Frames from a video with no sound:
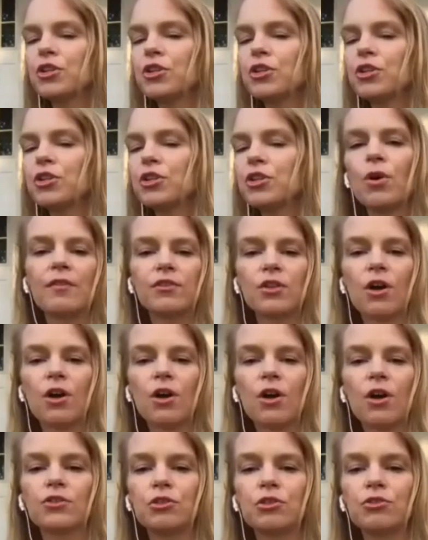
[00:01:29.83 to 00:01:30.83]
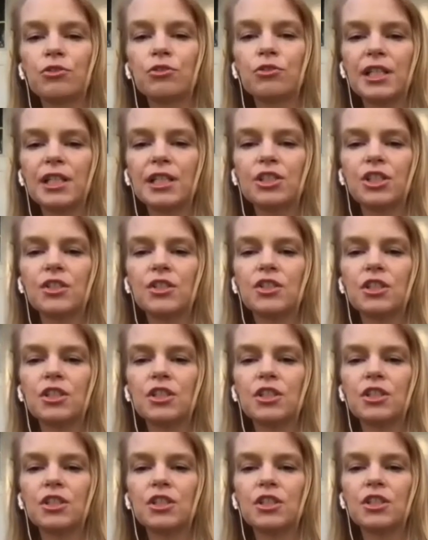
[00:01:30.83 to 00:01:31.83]
but you all have to also do your due
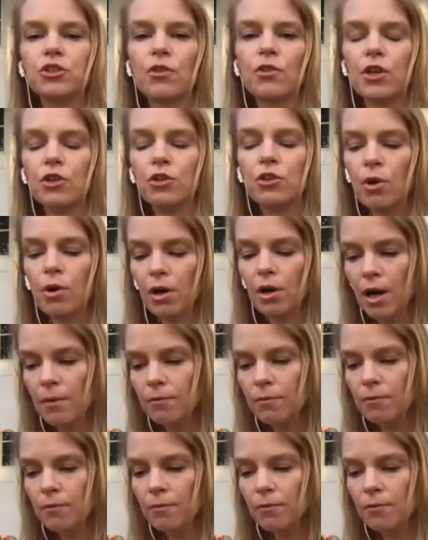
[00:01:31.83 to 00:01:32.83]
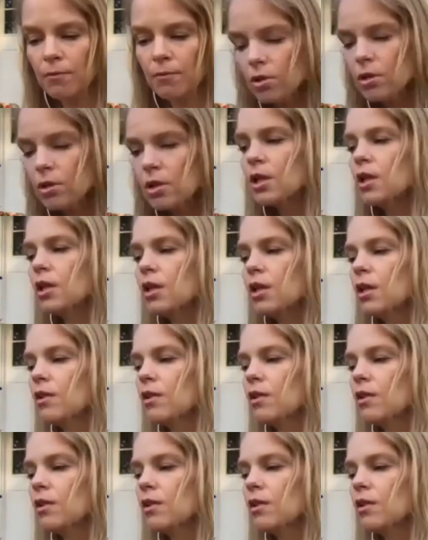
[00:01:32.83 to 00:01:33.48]
diligence to make sure that you are comfortable,